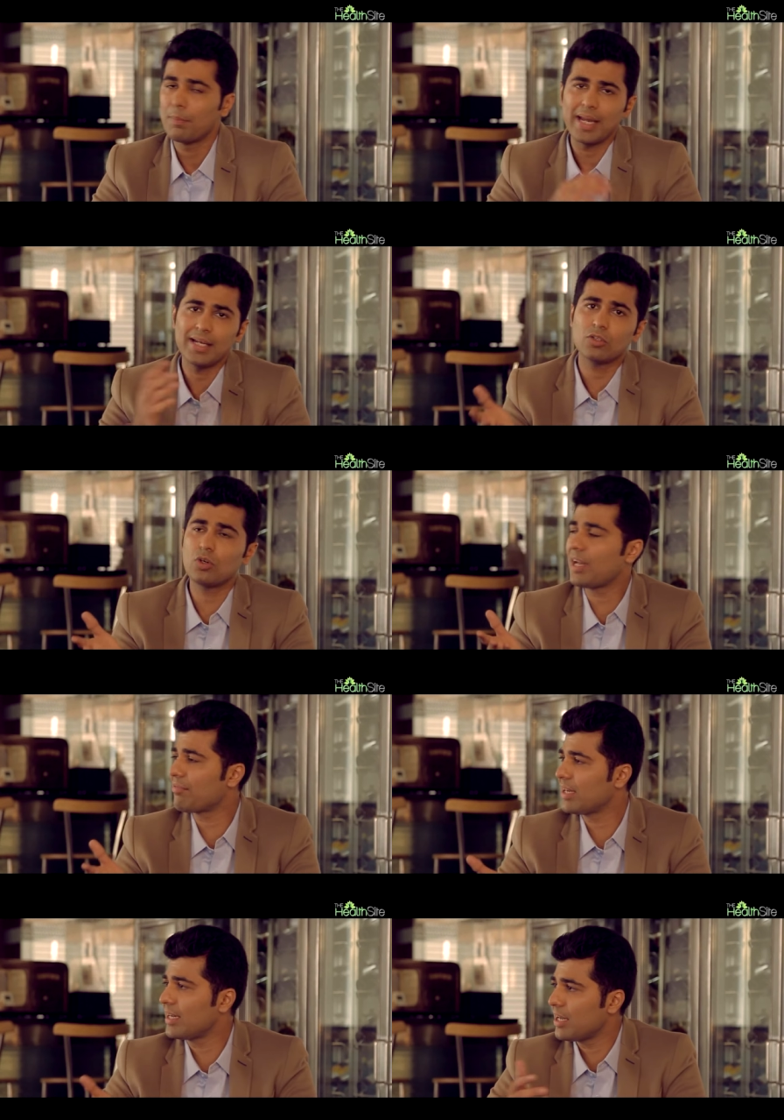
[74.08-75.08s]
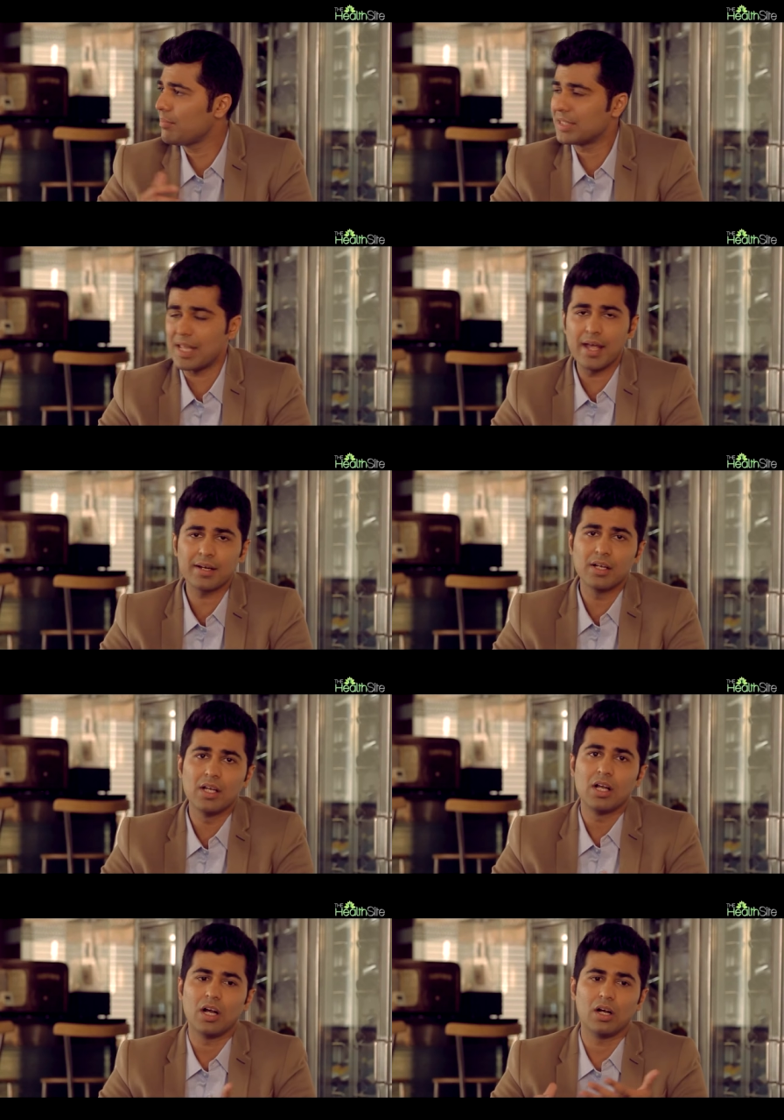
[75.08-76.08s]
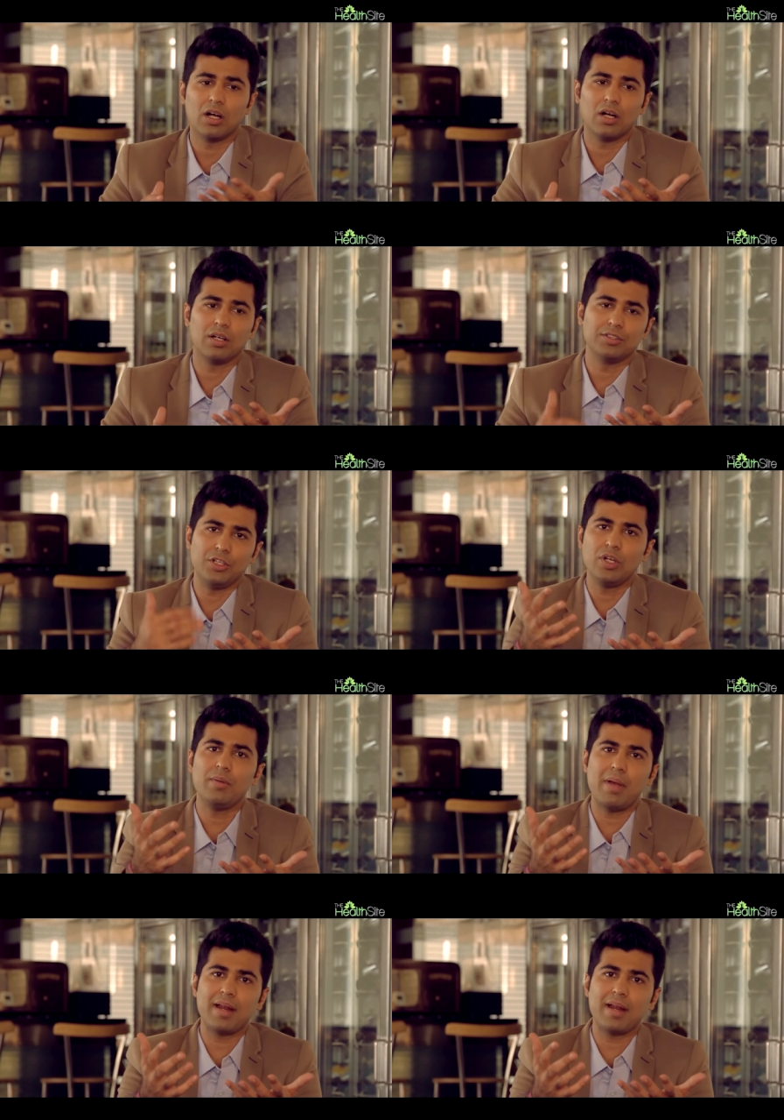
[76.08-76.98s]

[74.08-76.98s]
Pain could definitely be there. Newly